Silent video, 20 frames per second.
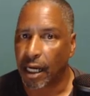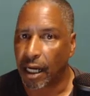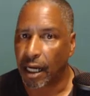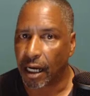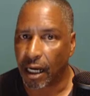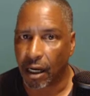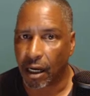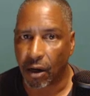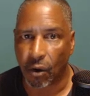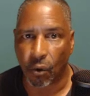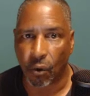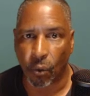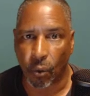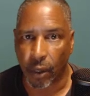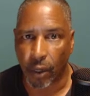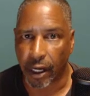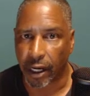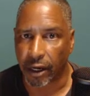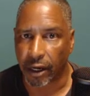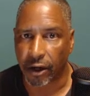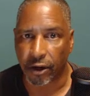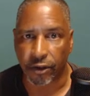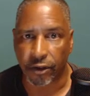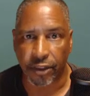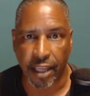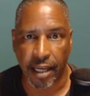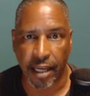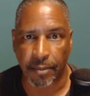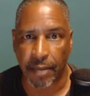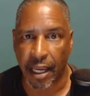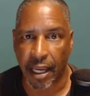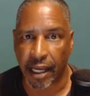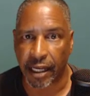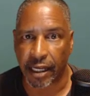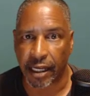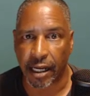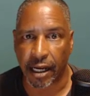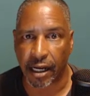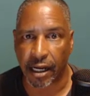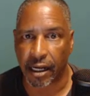where they
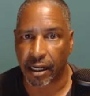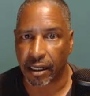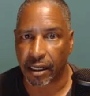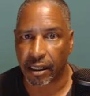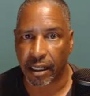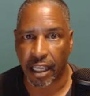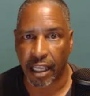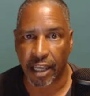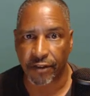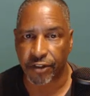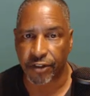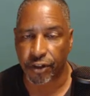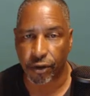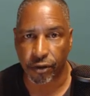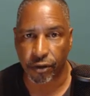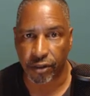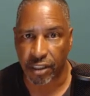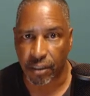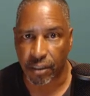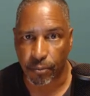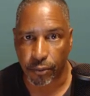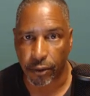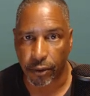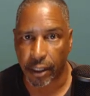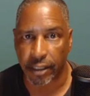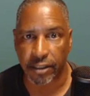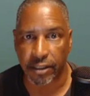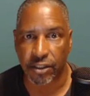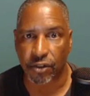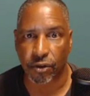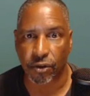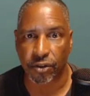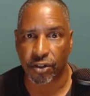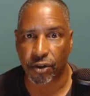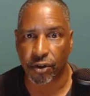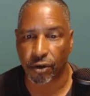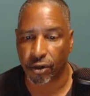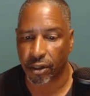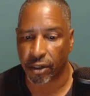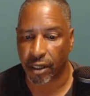may have certain sprints or
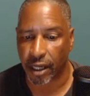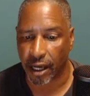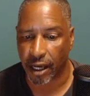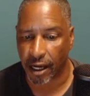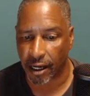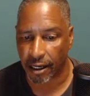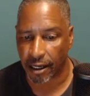certain